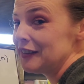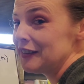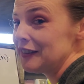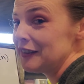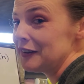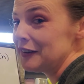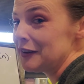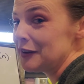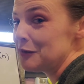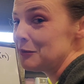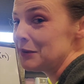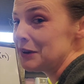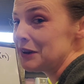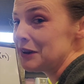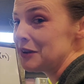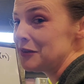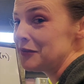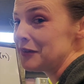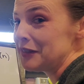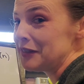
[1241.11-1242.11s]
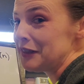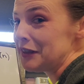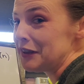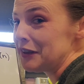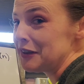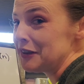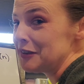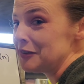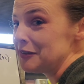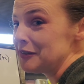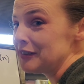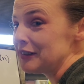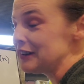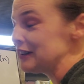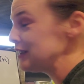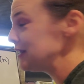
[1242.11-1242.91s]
the nominative and the accusative?